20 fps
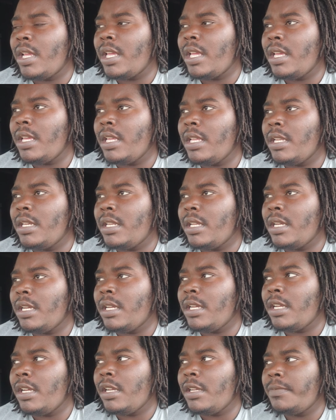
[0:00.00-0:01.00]
And
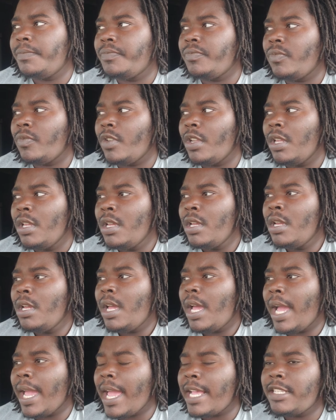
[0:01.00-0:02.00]

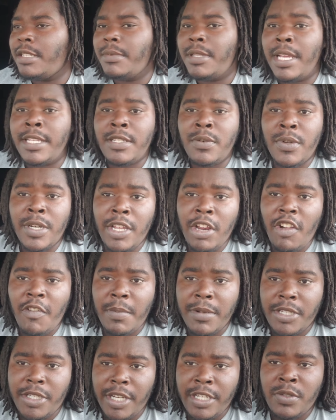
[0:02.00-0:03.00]
I got some things I want to get off
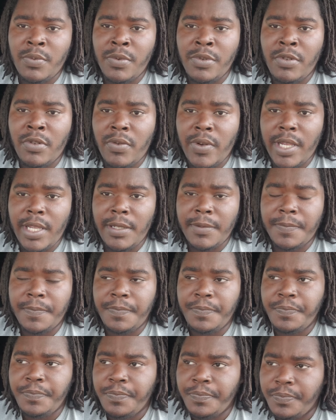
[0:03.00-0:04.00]
my chest real quick.
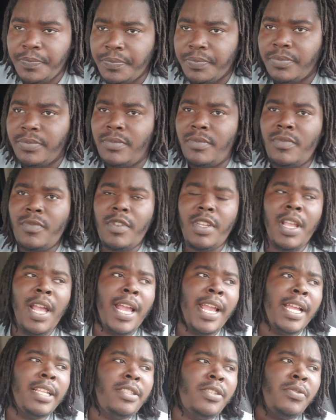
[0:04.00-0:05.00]

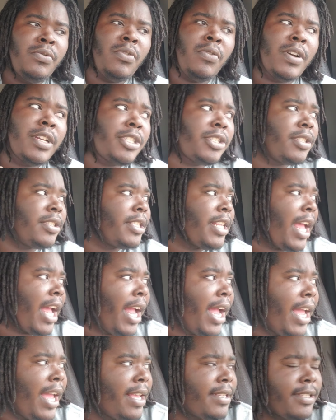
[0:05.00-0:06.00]
I got 2 questions to
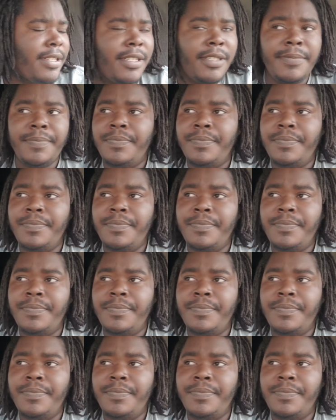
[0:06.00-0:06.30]
ask.